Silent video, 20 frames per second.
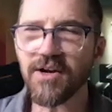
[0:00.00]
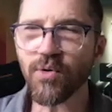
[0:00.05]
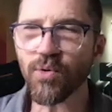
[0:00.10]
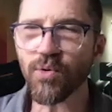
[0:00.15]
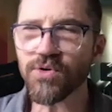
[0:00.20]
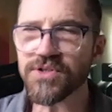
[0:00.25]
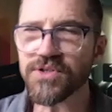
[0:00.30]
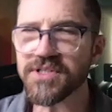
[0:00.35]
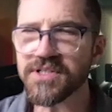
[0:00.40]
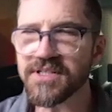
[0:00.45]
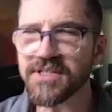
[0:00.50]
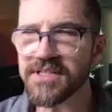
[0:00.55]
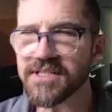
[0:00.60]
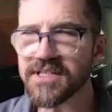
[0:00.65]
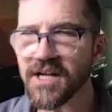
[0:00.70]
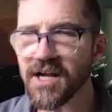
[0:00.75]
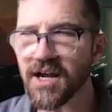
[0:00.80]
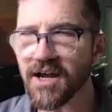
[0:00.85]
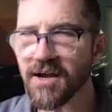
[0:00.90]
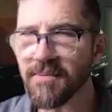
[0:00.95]
courses,
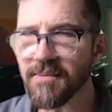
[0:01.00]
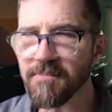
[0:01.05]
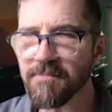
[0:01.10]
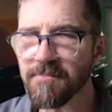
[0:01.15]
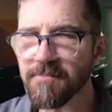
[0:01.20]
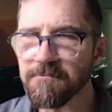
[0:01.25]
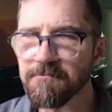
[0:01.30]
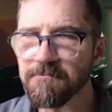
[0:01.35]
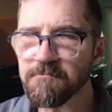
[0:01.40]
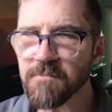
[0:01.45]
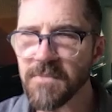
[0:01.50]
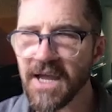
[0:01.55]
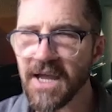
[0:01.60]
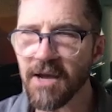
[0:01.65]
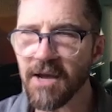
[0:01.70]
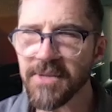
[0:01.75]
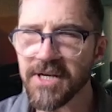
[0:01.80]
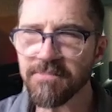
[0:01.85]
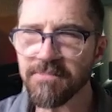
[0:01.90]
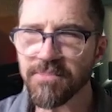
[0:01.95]

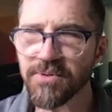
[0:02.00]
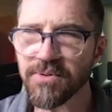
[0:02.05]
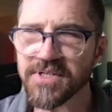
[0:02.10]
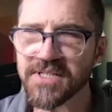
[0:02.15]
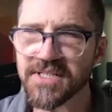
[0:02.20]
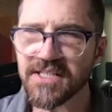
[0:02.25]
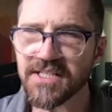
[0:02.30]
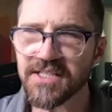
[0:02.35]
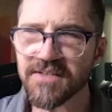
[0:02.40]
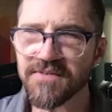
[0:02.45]
how many %